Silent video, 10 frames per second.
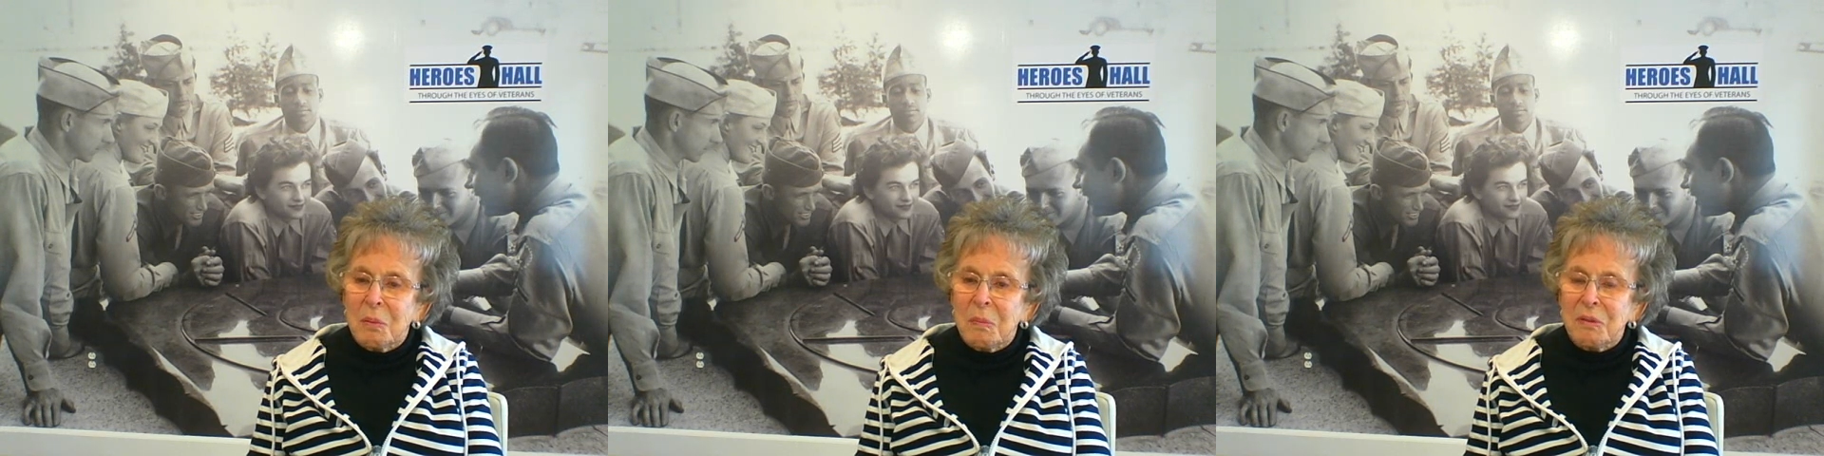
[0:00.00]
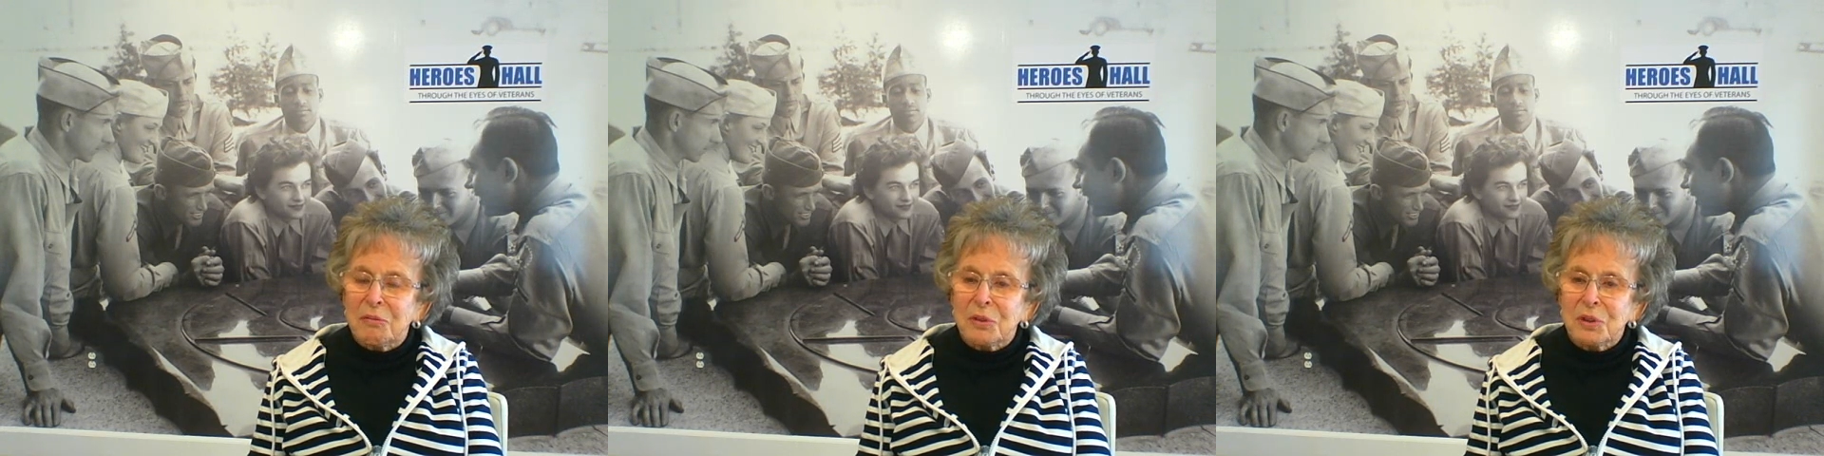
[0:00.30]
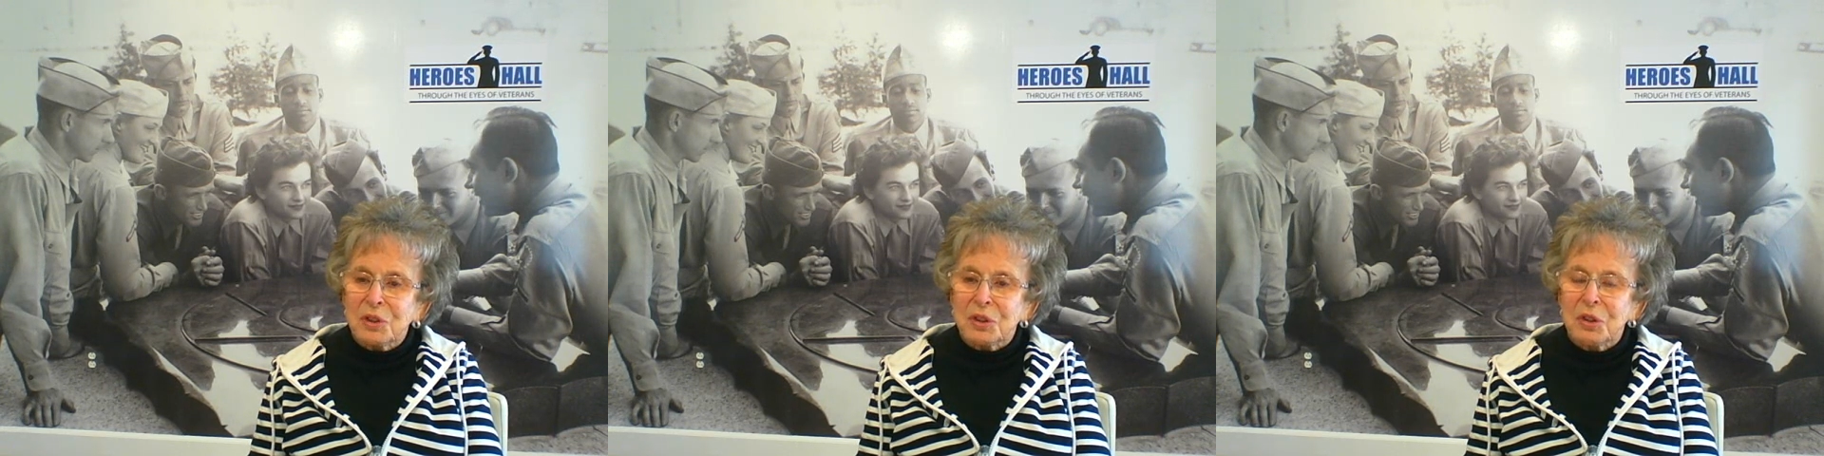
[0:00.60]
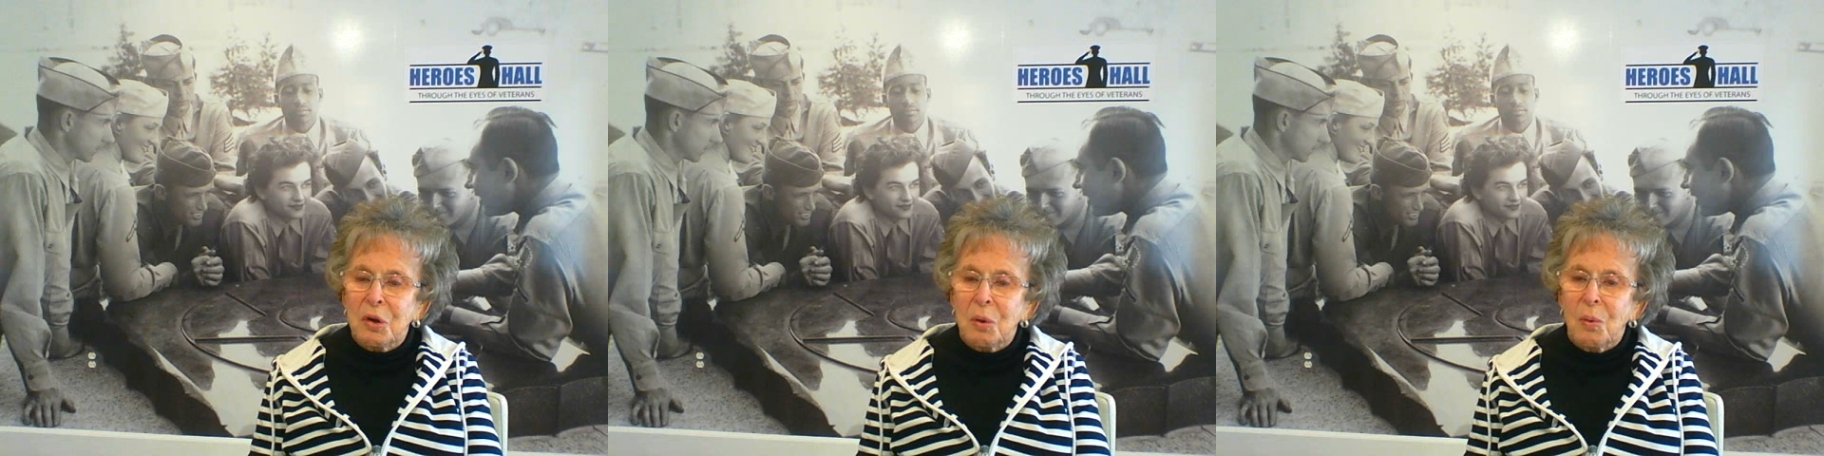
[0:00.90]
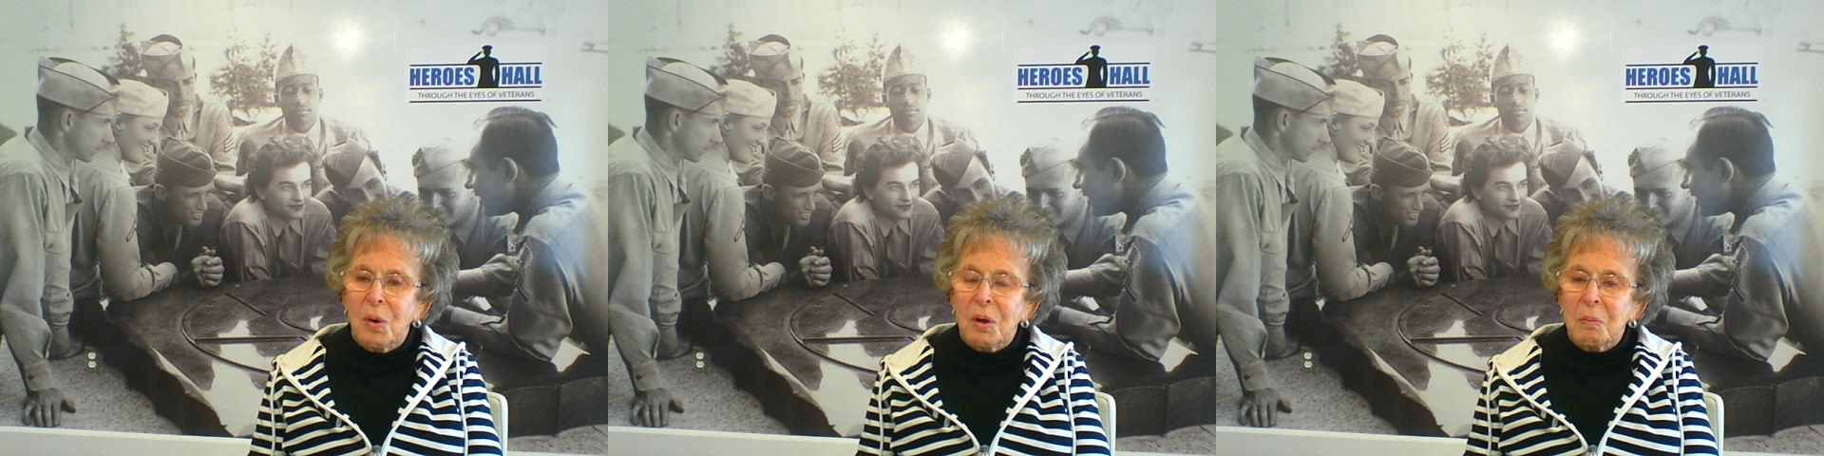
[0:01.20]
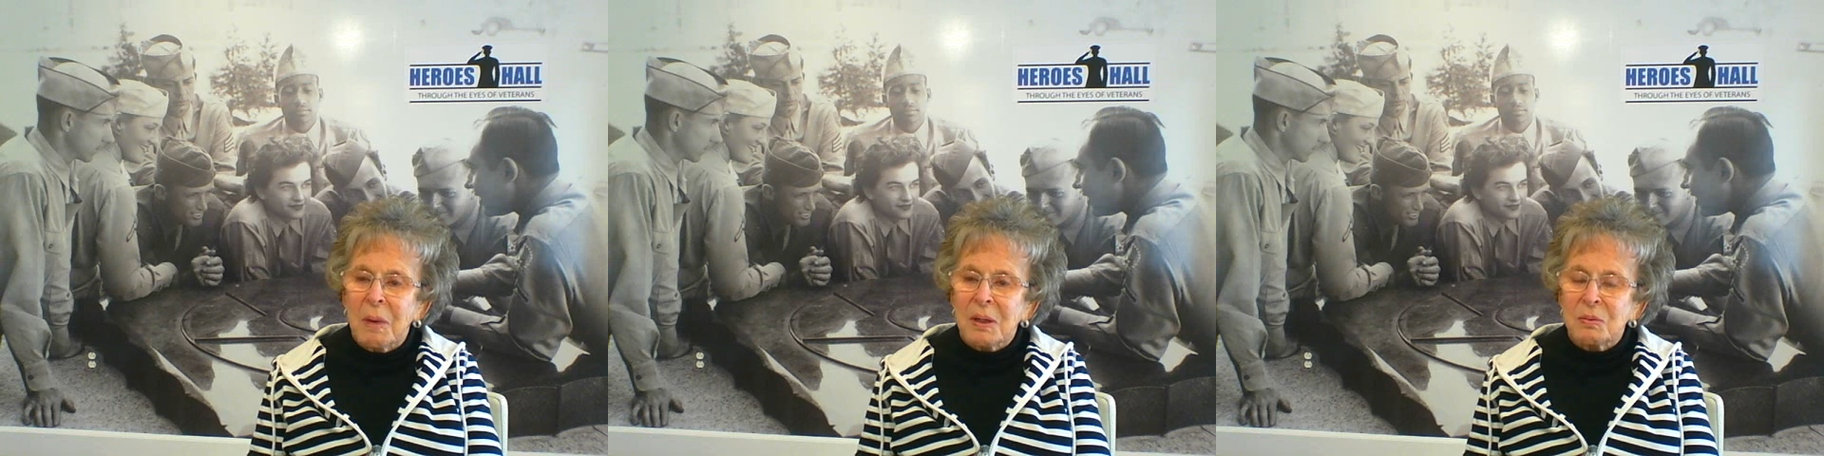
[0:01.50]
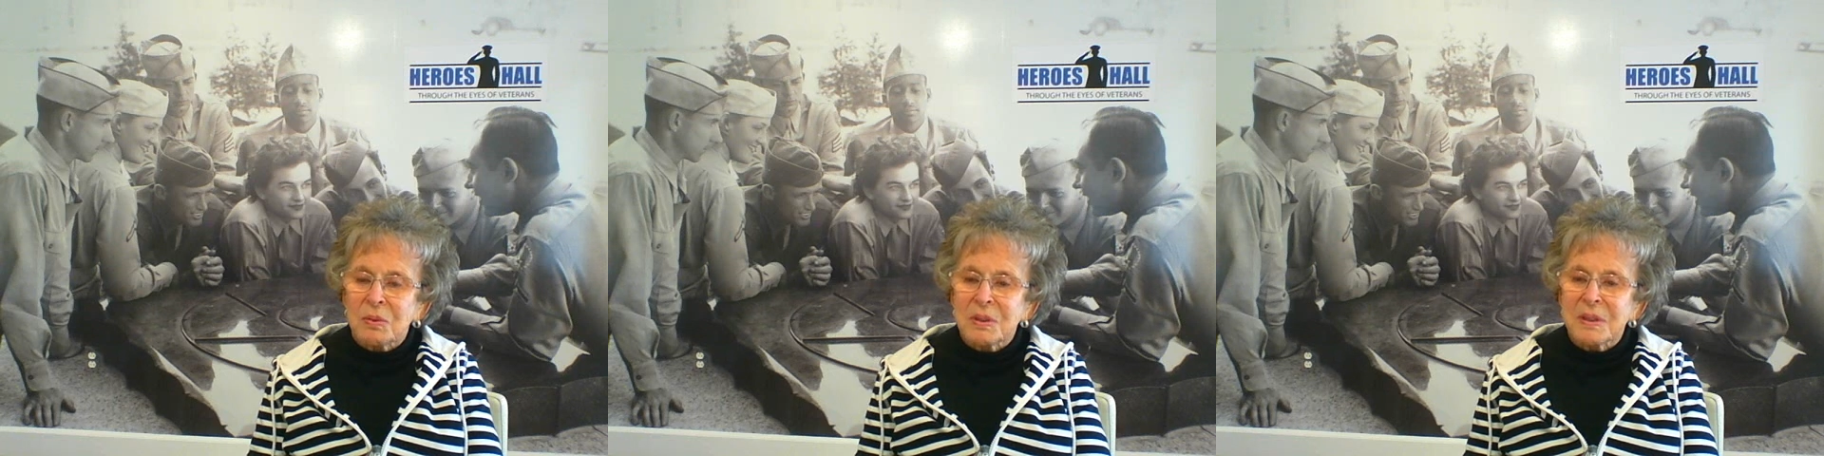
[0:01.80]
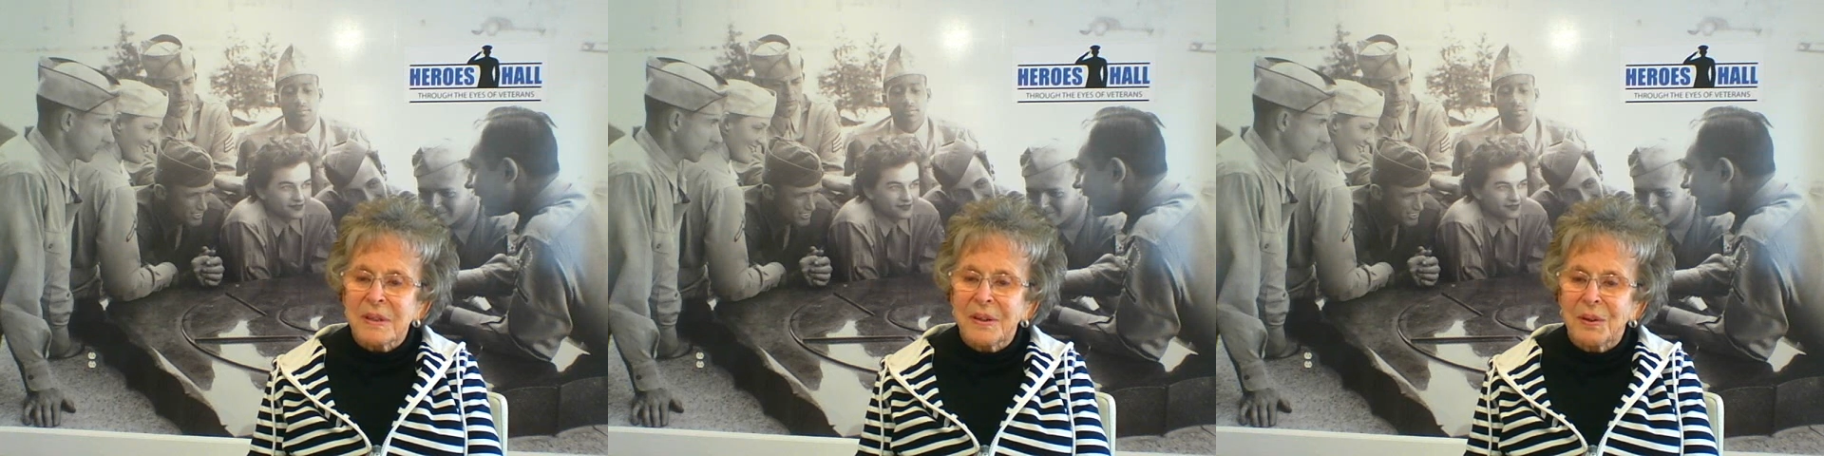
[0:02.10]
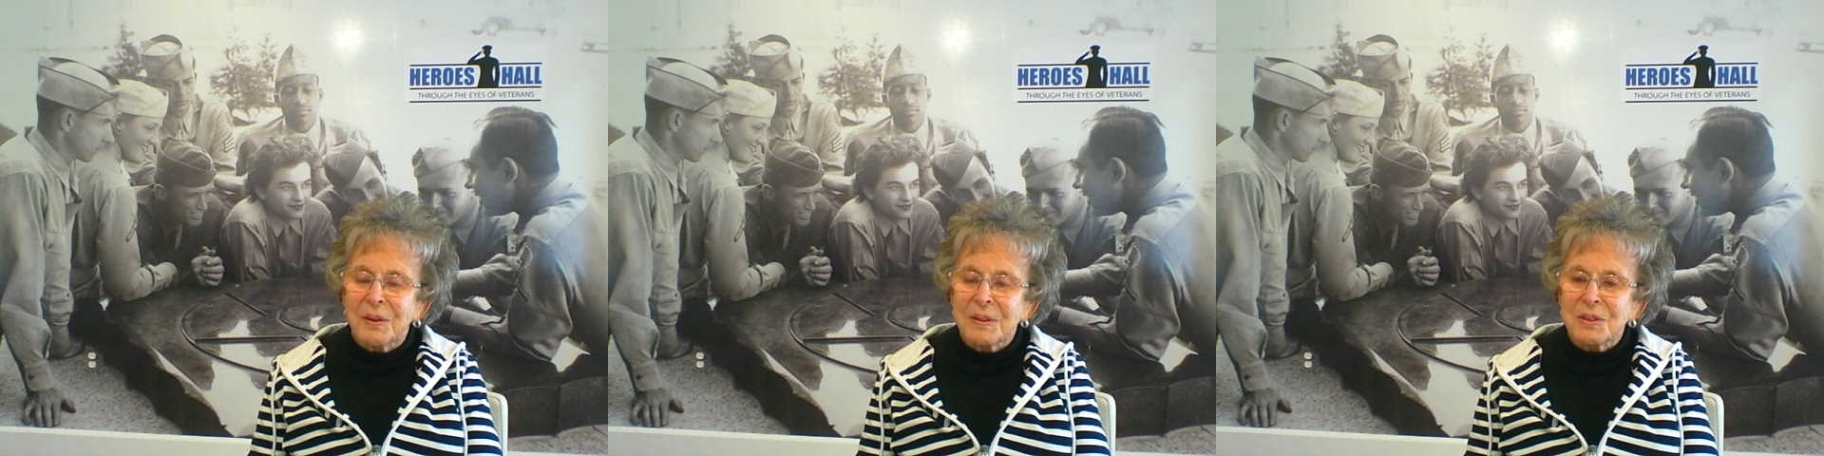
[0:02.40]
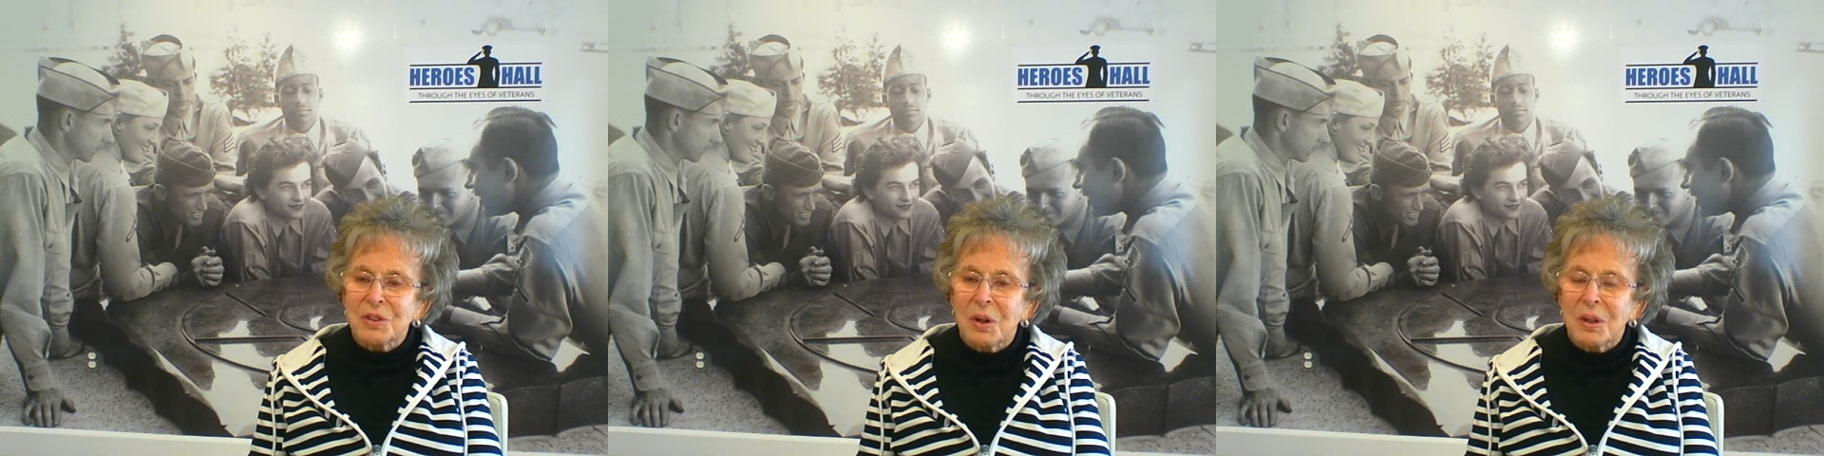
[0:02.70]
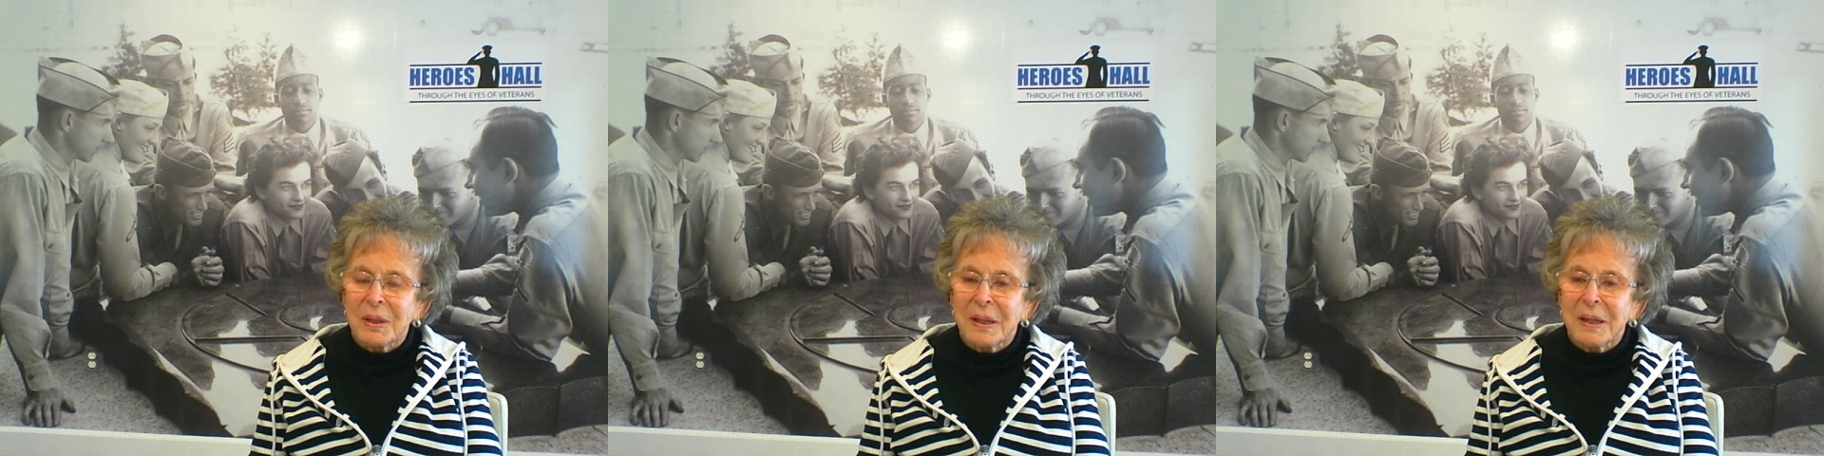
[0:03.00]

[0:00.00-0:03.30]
first snow on mountains there in Salt Lake,